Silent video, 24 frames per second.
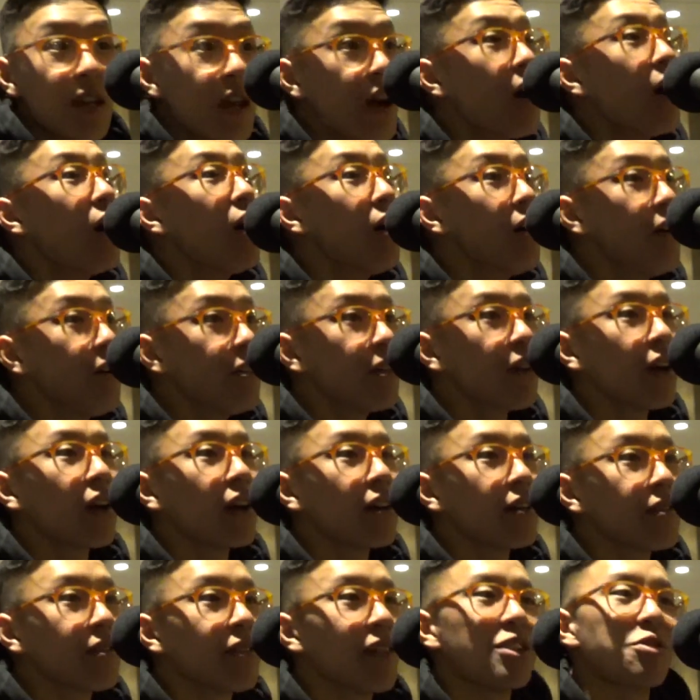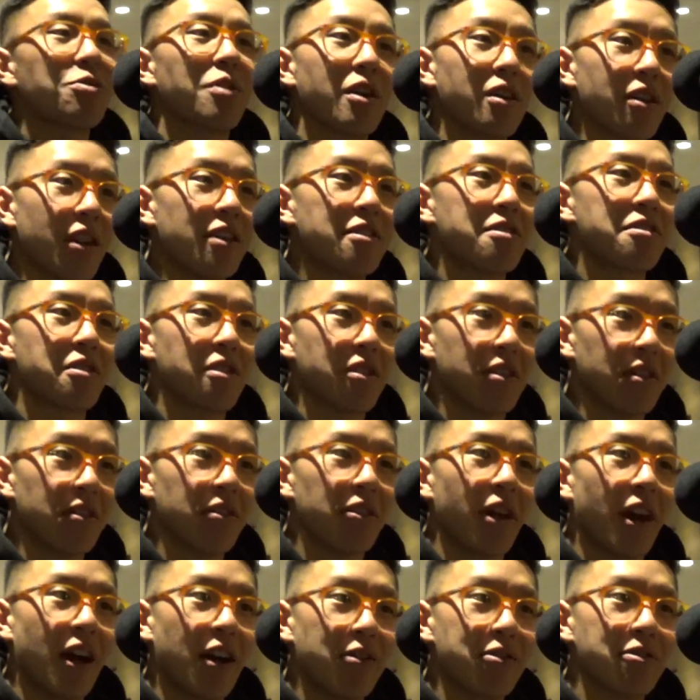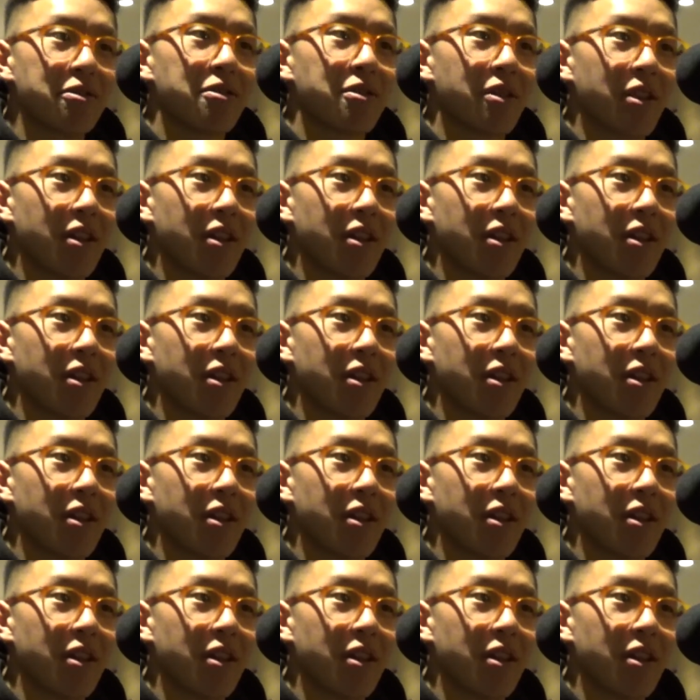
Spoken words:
Oh, okay. That's why, hence the house.